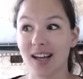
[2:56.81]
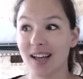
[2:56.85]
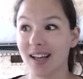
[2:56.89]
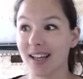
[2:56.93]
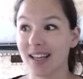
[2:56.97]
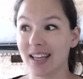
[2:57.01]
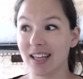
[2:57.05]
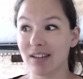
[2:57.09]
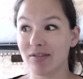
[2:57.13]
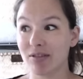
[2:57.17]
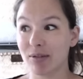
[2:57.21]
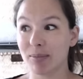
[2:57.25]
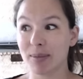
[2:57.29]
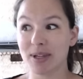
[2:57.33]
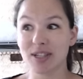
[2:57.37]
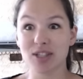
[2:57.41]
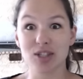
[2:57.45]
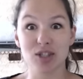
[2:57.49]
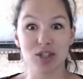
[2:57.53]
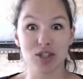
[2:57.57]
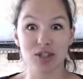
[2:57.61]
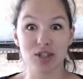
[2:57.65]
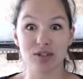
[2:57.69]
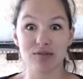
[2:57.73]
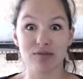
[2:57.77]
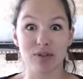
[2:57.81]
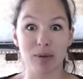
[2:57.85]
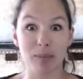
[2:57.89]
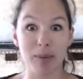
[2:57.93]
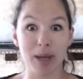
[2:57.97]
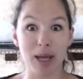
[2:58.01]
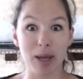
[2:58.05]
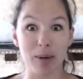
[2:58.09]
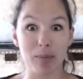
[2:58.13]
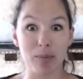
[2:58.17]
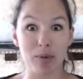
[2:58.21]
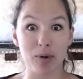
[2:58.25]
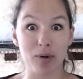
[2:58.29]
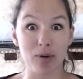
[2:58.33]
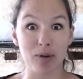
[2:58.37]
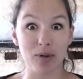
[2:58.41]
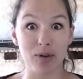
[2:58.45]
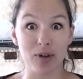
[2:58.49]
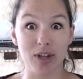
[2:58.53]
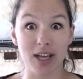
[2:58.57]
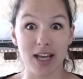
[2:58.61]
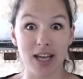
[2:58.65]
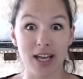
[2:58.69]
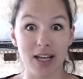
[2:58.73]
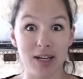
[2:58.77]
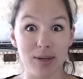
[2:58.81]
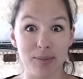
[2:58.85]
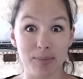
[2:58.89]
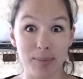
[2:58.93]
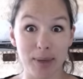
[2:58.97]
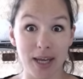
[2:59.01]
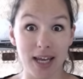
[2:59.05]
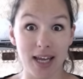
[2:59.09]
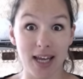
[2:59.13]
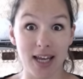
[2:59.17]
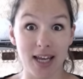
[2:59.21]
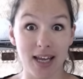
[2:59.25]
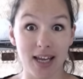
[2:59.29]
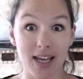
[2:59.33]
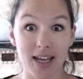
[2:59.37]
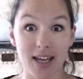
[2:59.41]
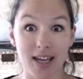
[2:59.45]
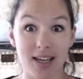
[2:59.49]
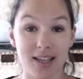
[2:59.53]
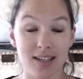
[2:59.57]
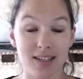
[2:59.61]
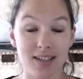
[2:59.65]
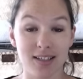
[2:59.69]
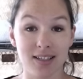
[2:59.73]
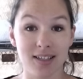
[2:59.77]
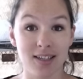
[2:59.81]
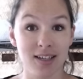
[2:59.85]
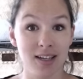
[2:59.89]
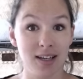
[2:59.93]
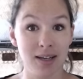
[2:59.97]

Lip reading: even messages from April and May, and